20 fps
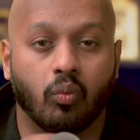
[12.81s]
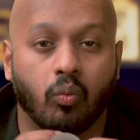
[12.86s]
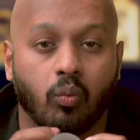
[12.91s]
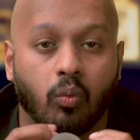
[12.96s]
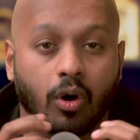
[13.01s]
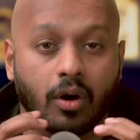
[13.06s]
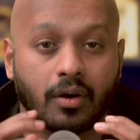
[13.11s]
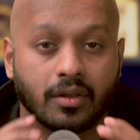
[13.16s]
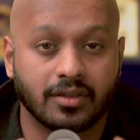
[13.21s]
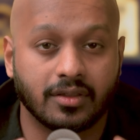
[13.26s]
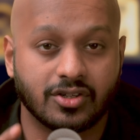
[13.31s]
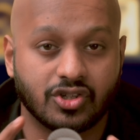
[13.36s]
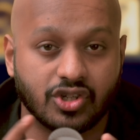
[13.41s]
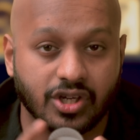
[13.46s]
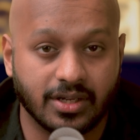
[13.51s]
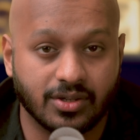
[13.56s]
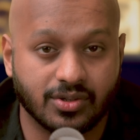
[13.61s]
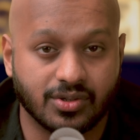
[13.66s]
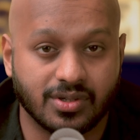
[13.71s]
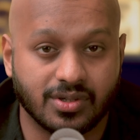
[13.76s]
What are the
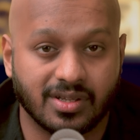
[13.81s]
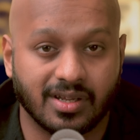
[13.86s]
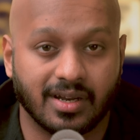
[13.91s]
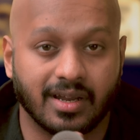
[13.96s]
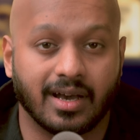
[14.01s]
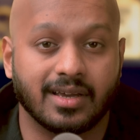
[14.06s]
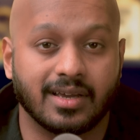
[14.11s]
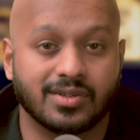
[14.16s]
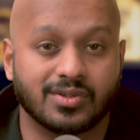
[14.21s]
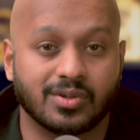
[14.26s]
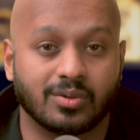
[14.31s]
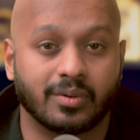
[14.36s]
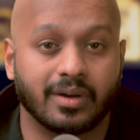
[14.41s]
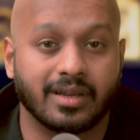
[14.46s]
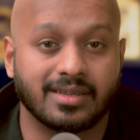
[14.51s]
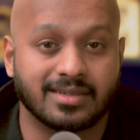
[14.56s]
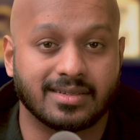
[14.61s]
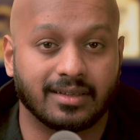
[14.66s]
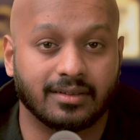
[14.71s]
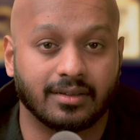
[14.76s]
changes that ISO
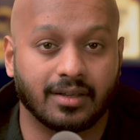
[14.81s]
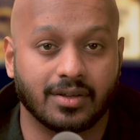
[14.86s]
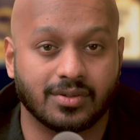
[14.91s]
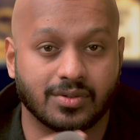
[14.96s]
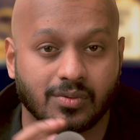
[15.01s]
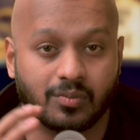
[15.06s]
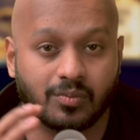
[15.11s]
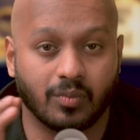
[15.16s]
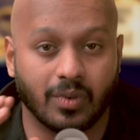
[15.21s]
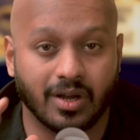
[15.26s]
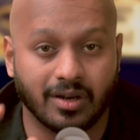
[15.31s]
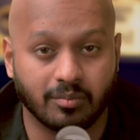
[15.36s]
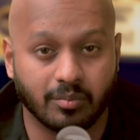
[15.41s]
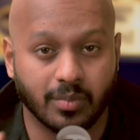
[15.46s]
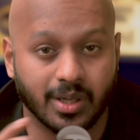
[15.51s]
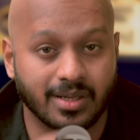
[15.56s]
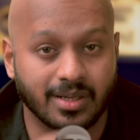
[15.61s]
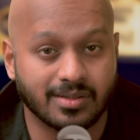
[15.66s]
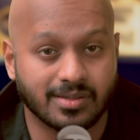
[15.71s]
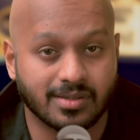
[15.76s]
27001
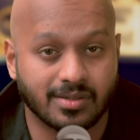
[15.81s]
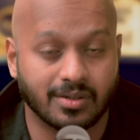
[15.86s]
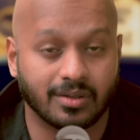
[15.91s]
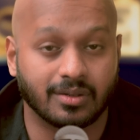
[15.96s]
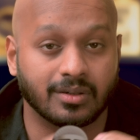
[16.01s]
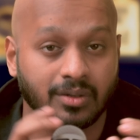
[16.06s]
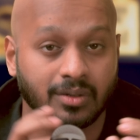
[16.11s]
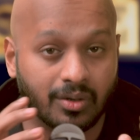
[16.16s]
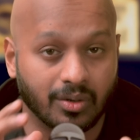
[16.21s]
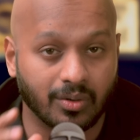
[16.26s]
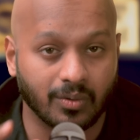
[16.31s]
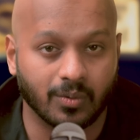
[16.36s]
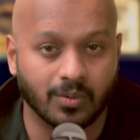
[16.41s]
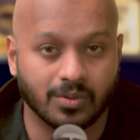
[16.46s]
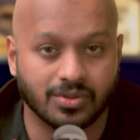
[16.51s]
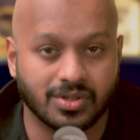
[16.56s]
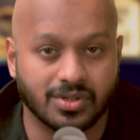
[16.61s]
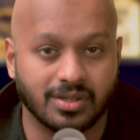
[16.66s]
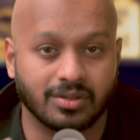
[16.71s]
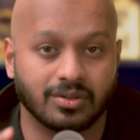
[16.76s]
brings to
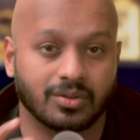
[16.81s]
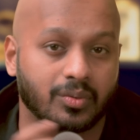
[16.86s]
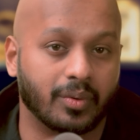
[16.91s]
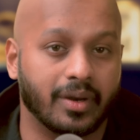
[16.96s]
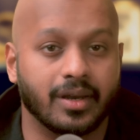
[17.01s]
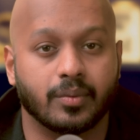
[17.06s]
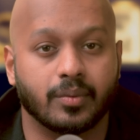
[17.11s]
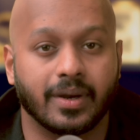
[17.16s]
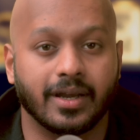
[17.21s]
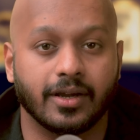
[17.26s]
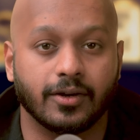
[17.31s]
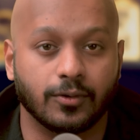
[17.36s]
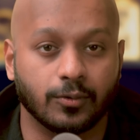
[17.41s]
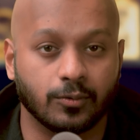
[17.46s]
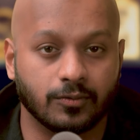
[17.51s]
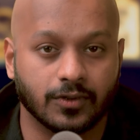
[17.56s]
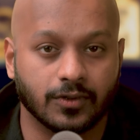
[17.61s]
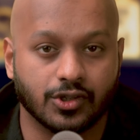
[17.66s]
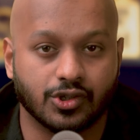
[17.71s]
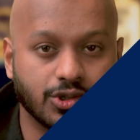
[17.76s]
controls in the
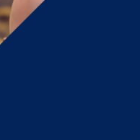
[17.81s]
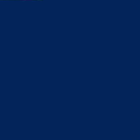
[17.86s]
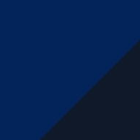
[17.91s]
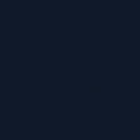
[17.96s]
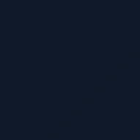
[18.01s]
2022 version?